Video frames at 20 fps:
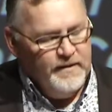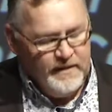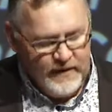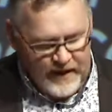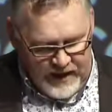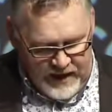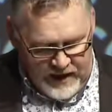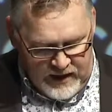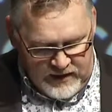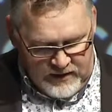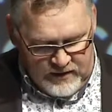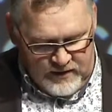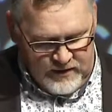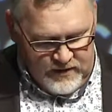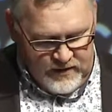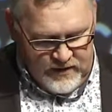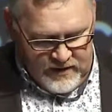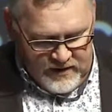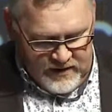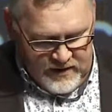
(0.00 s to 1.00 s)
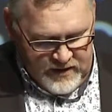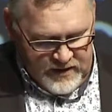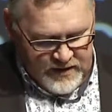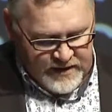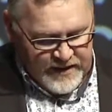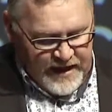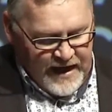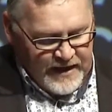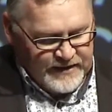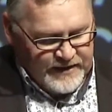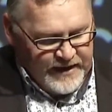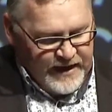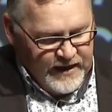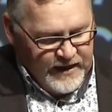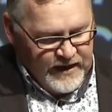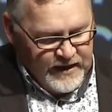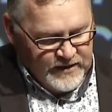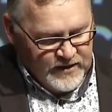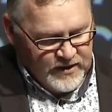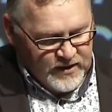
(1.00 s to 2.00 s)
and it starts to getting
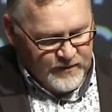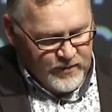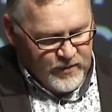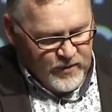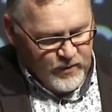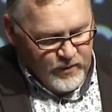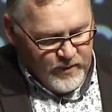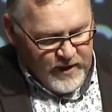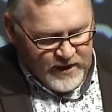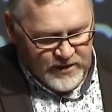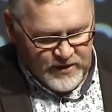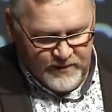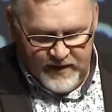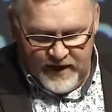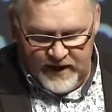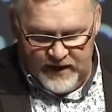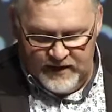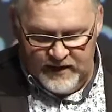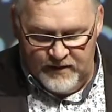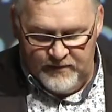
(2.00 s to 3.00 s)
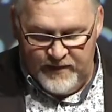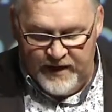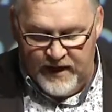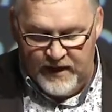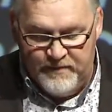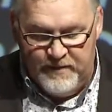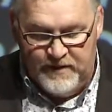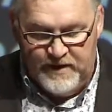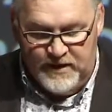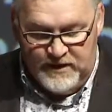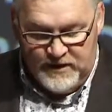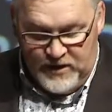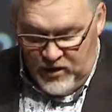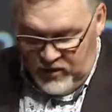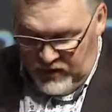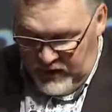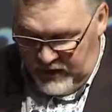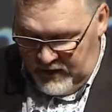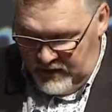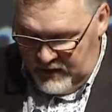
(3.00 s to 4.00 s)
us to the point where we're actually making an impact, but that is
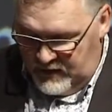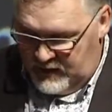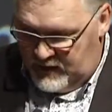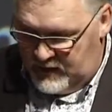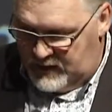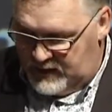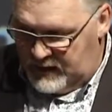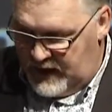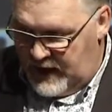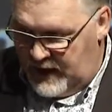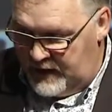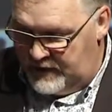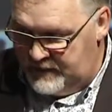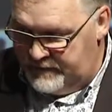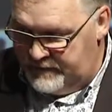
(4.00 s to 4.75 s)
only the start.